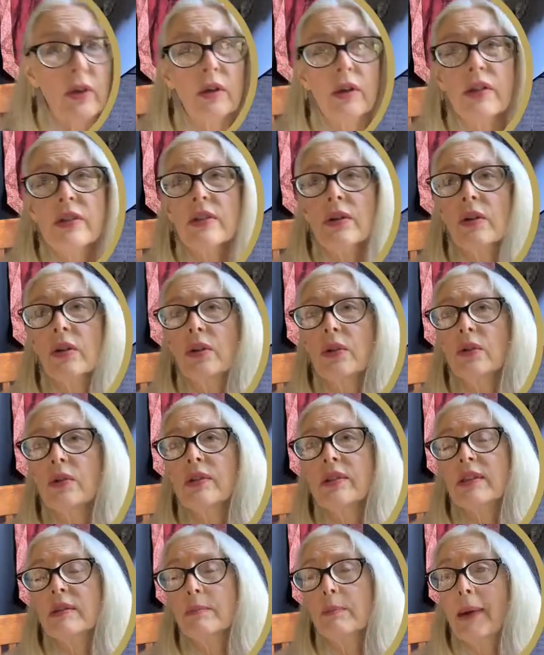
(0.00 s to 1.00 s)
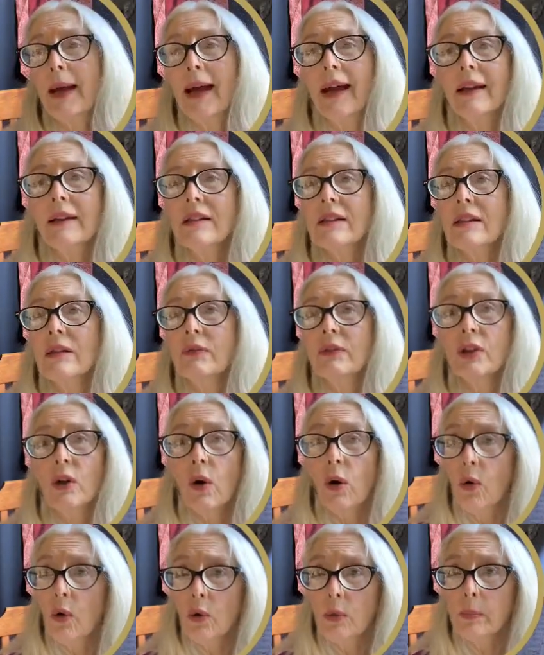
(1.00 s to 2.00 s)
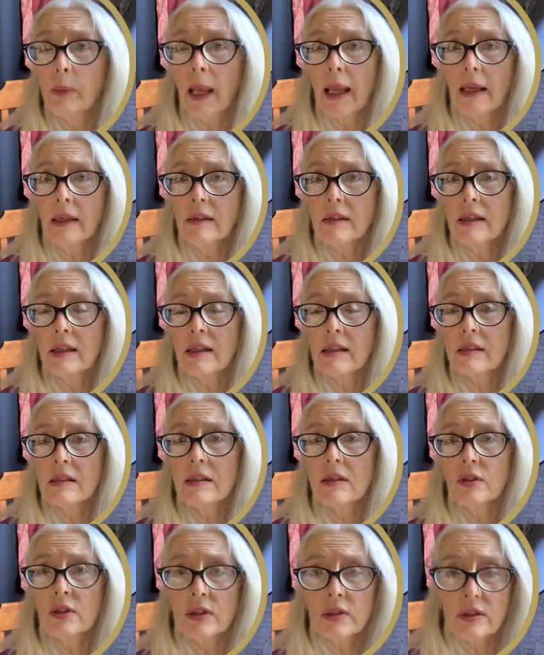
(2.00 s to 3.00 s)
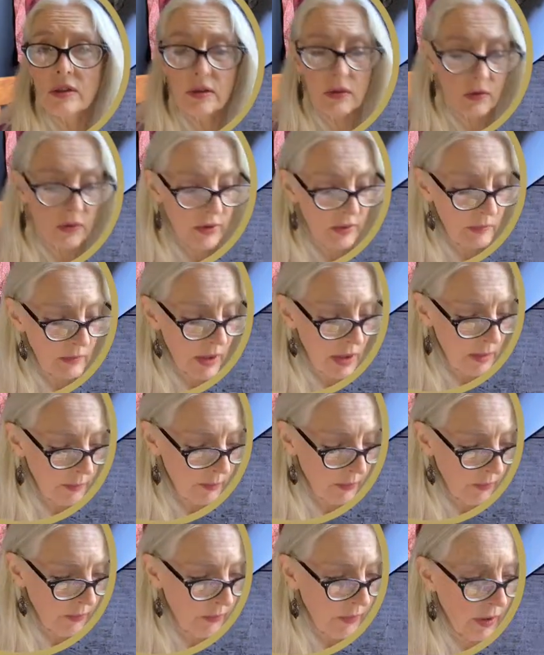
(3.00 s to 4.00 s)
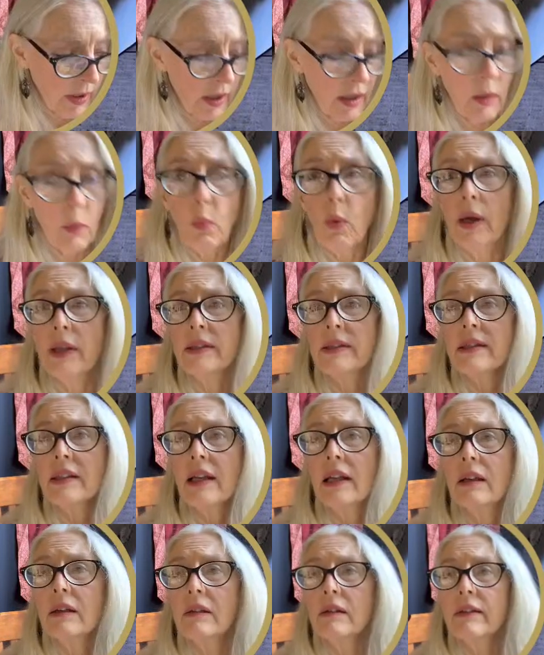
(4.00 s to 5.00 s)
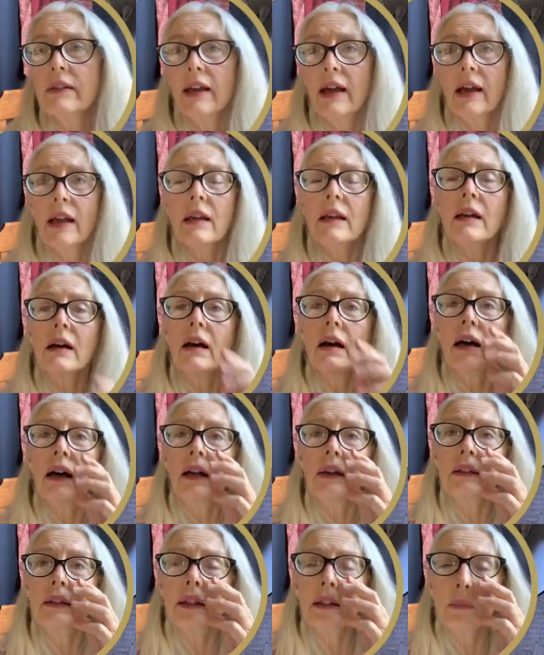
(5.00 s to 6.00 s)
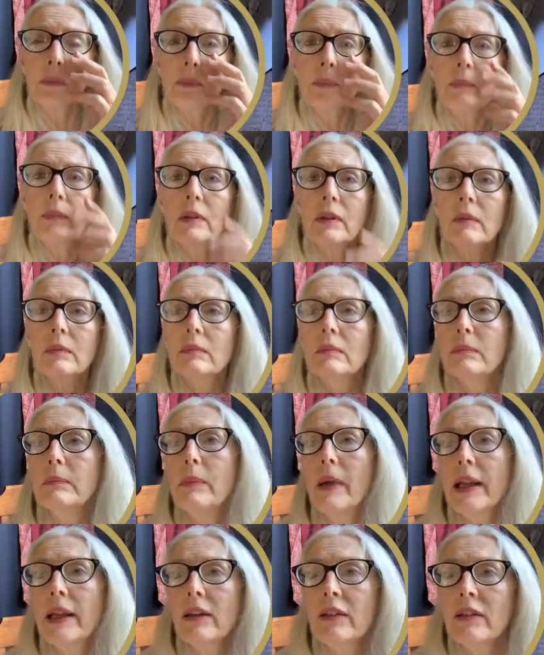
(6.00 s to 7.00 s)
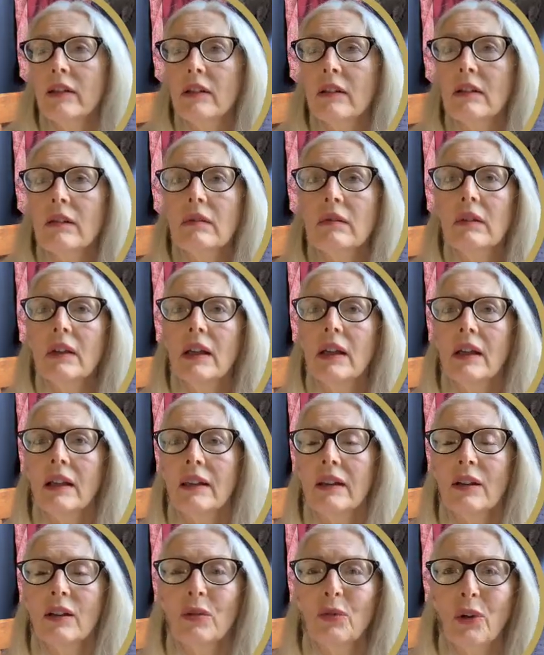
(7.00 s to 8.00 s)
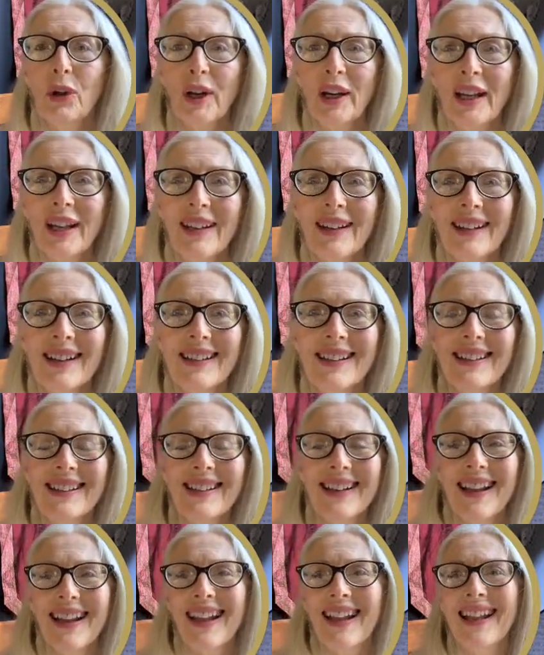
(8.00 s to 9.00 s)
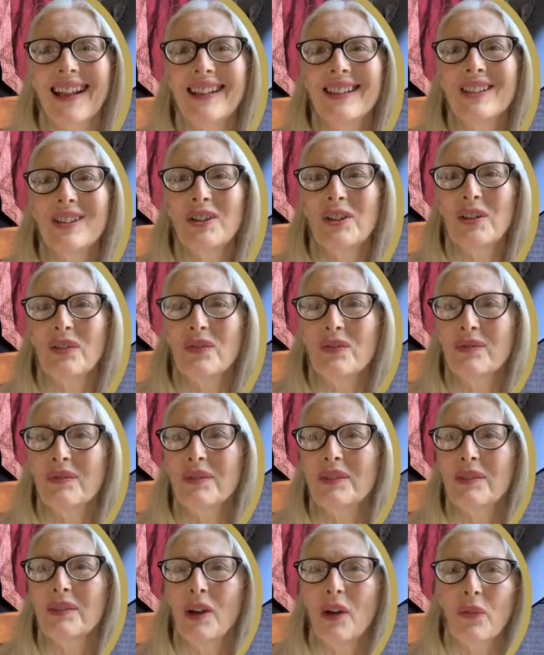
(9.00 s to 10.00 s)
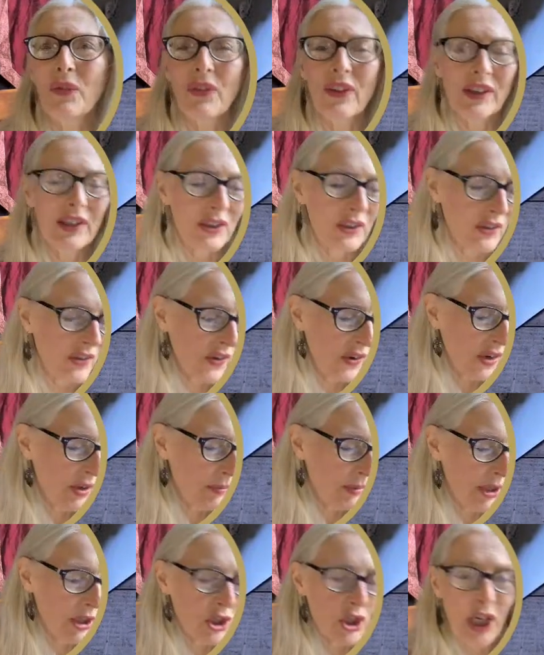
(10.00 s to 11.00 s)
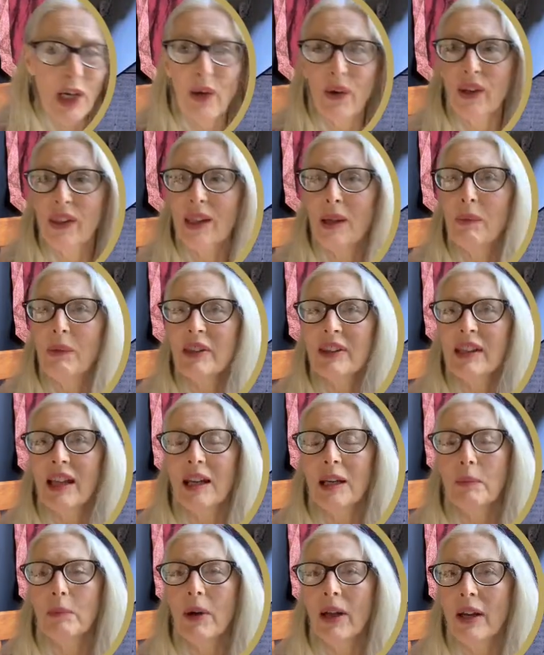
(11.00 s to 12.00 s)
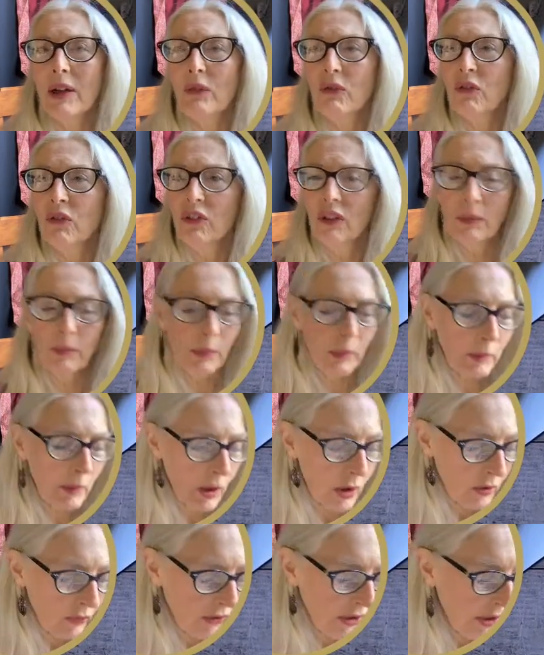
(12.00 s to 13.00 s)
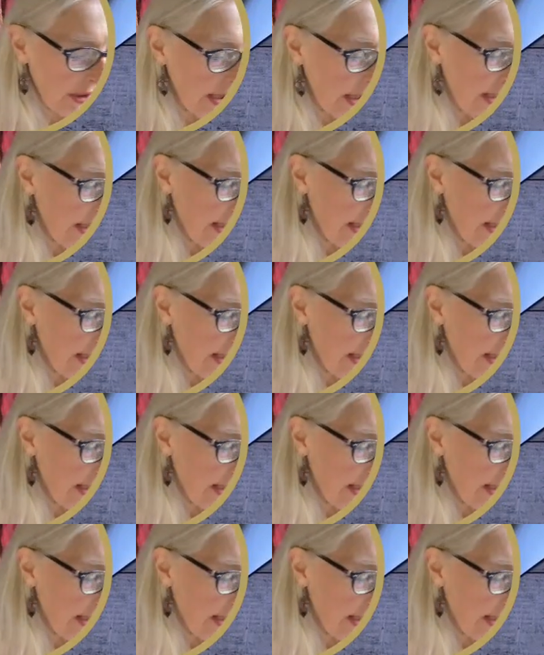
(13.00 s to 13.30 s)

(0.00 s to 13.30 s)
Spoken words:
also use the backs of your old paintings and just use them up. Ones that didn't make the grade and you don't think you're going to be sharing them with anybody, flip them over